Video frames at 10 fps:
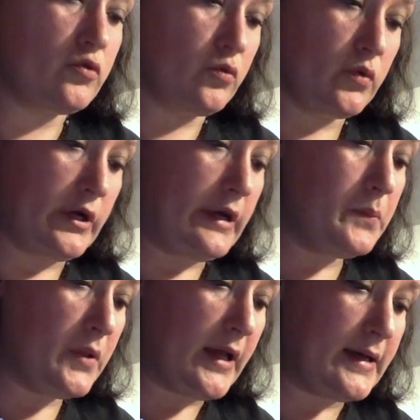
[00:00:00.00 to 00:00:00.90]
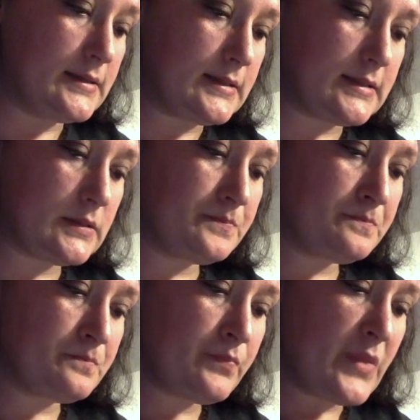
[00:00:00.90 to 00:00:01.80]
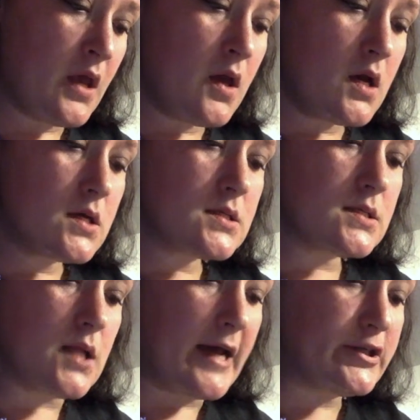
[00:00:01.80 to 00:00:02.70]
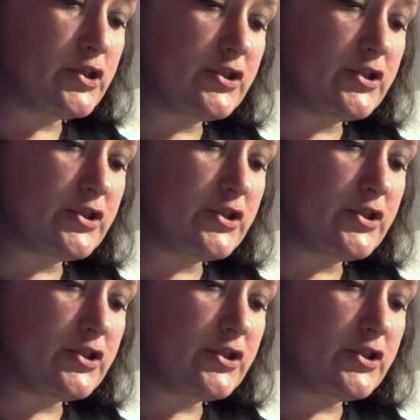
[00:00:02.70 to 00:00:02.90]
3 plates. Slice